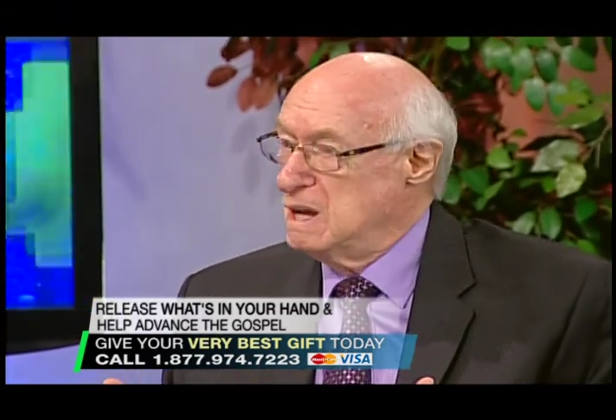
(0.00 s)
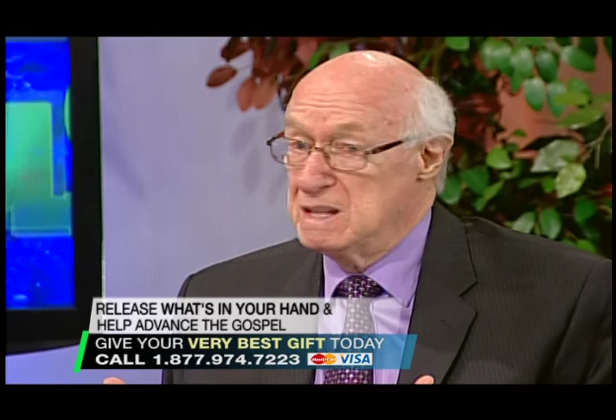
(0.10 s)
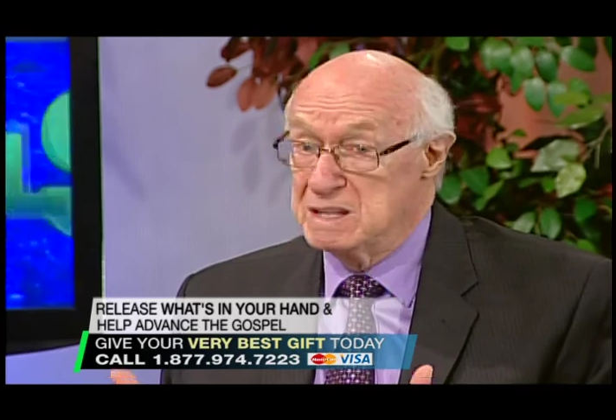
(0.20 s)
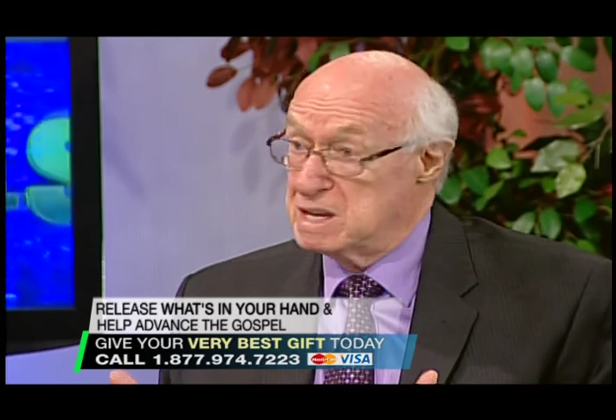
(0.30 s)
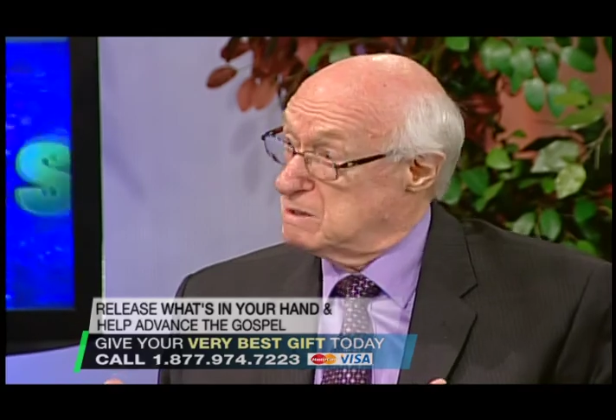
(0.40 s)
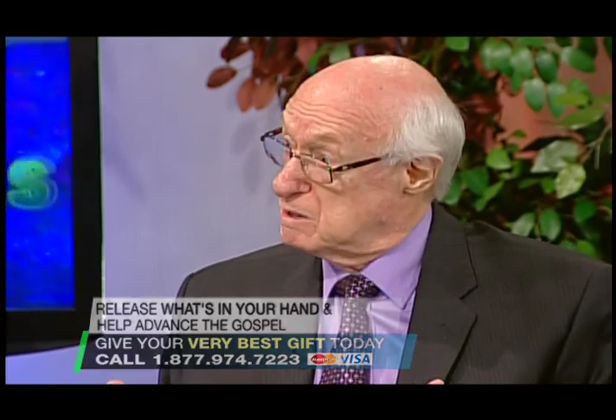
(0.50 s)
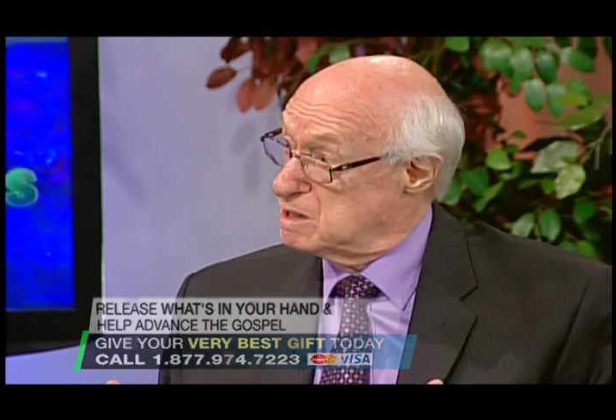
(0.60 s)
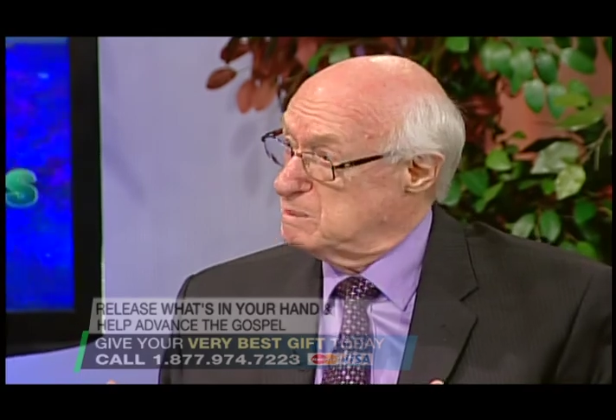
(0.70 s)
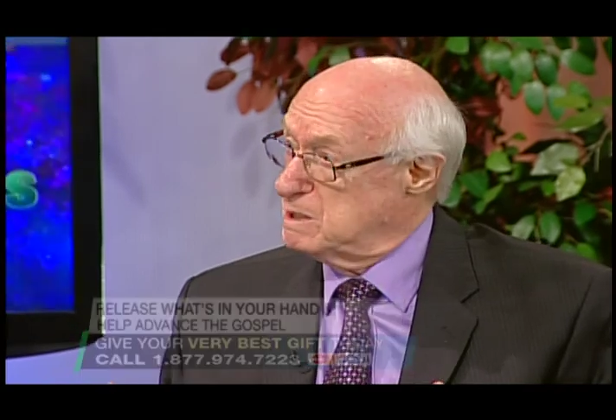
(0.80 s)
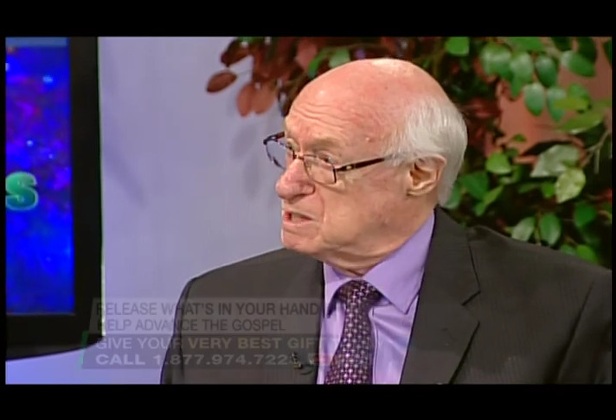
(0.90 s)
than give it
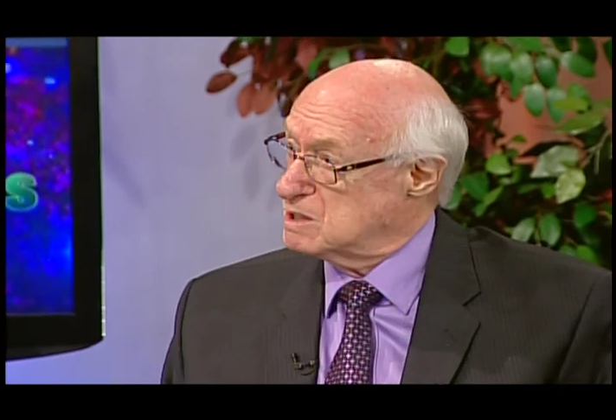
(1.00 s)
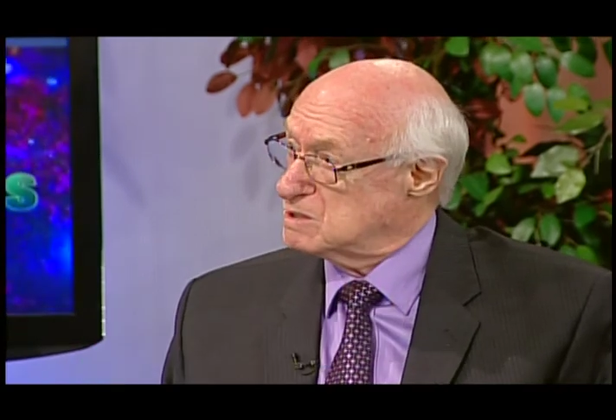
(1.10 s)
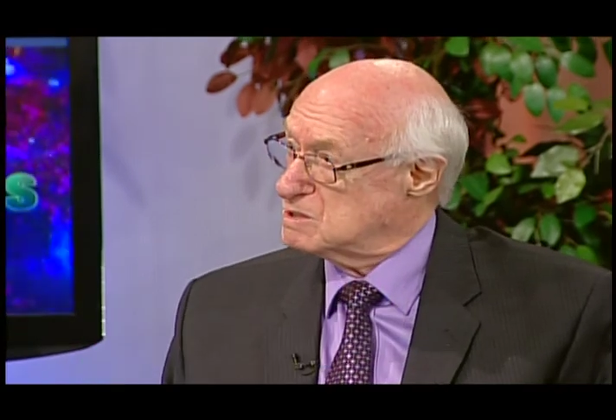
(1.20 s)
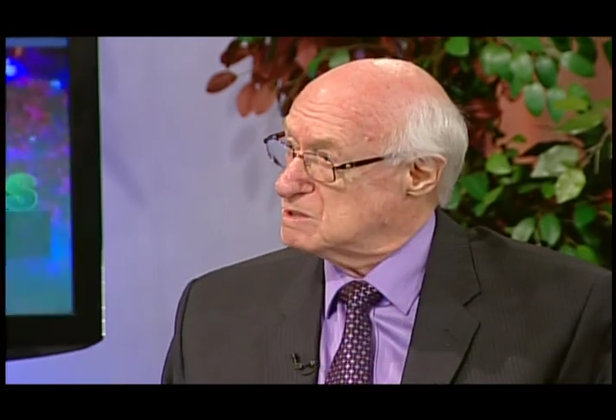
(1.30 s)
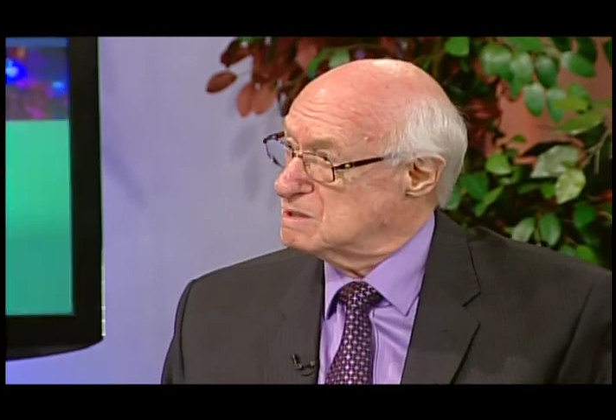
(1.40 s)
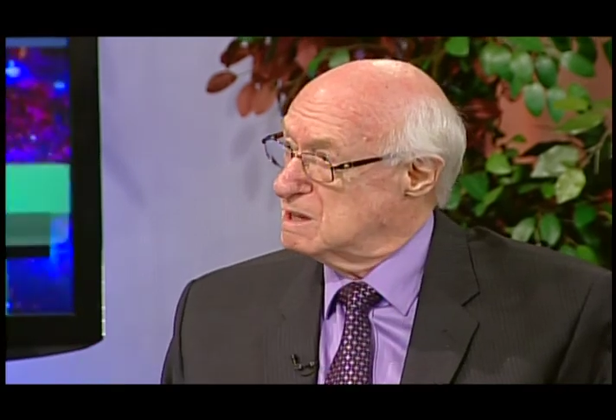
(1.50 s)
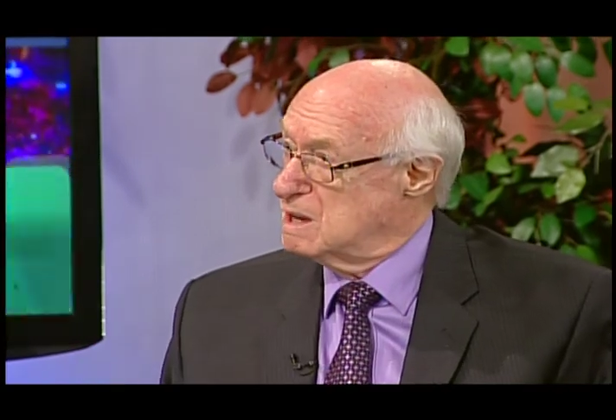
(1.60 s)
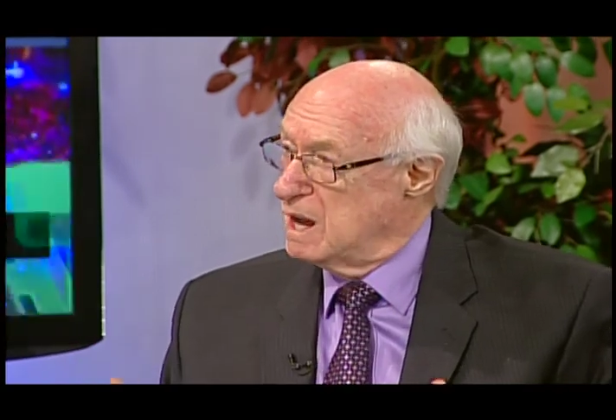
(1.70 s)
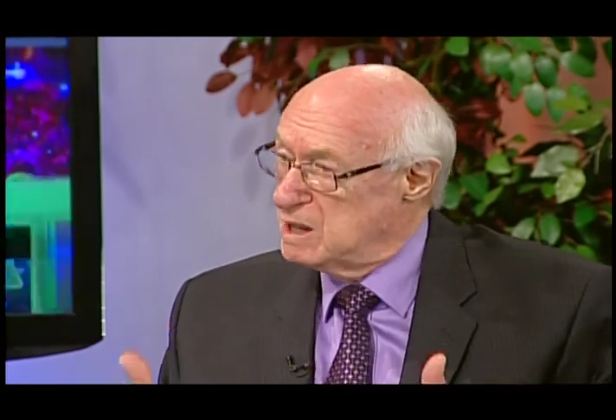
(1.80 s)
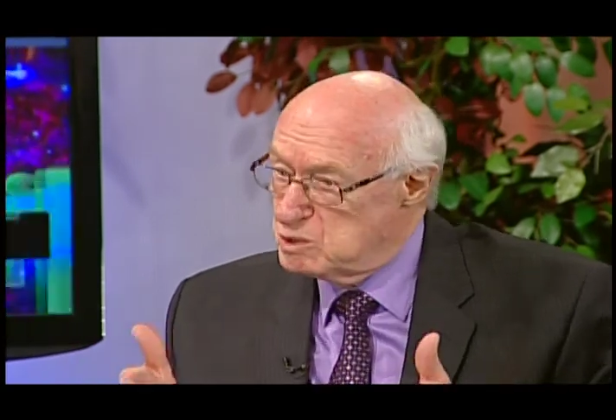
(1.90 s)
to missions?
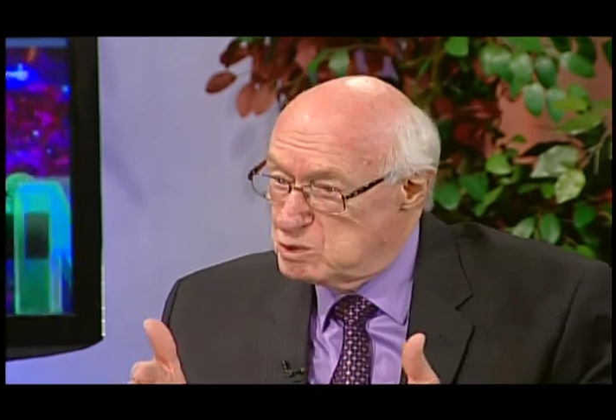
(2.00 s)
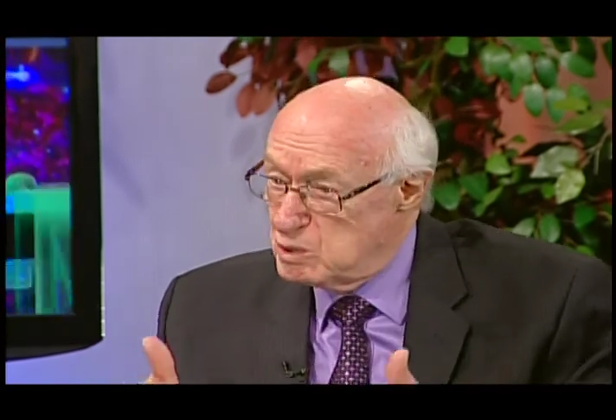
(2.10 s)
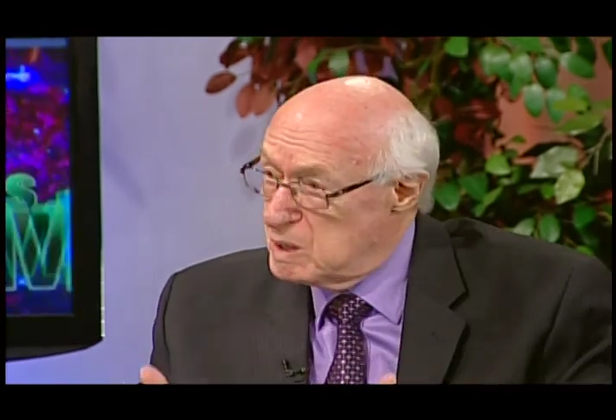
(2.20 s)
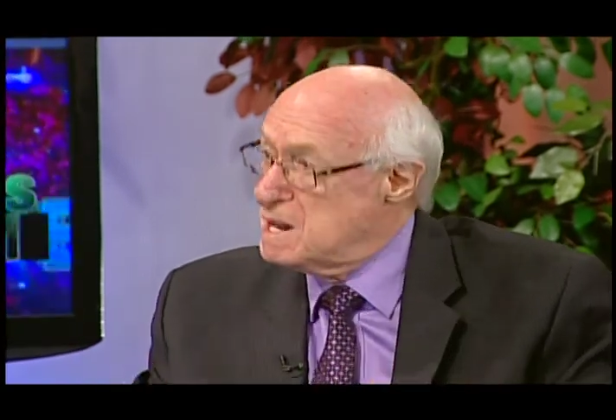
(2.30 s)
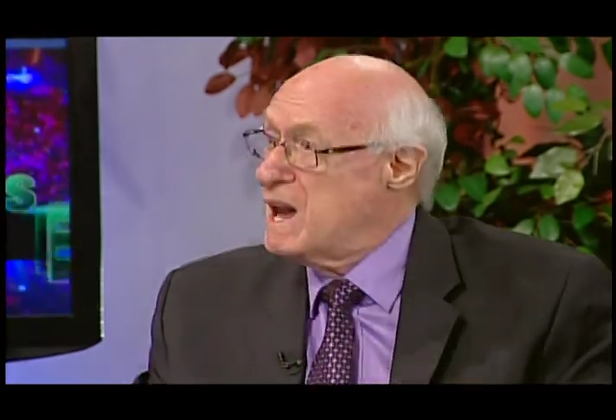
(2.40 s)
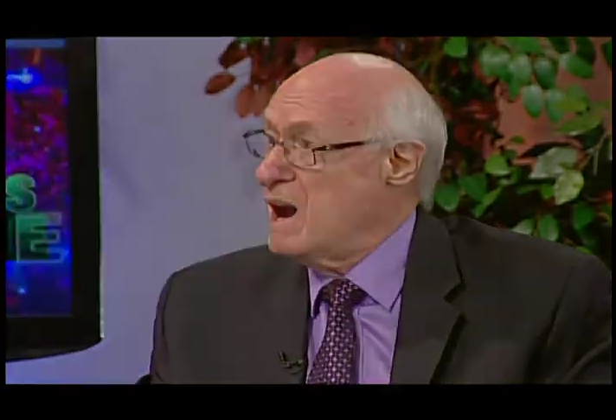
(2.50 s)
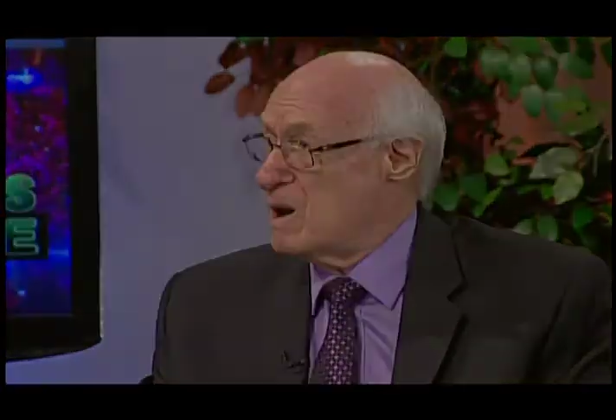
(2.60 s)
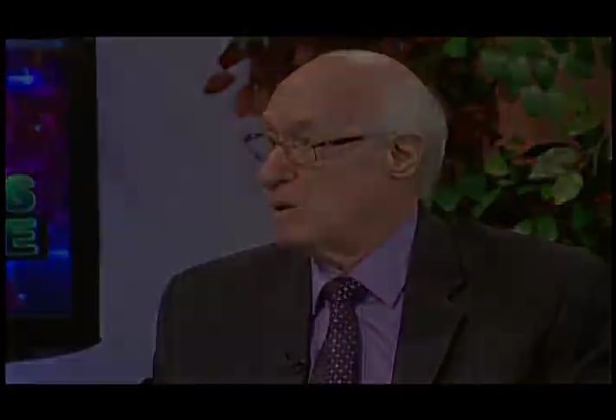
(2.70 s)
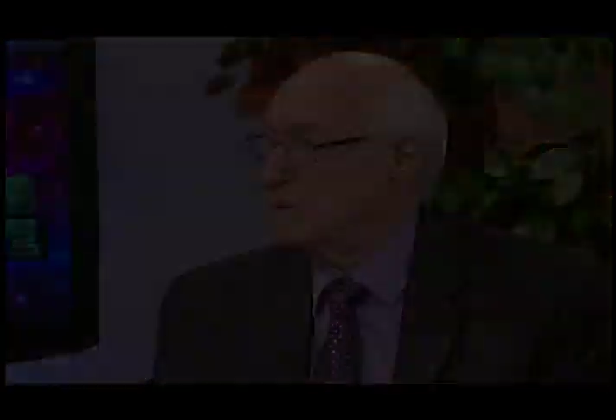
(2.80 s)
and sure. do it now.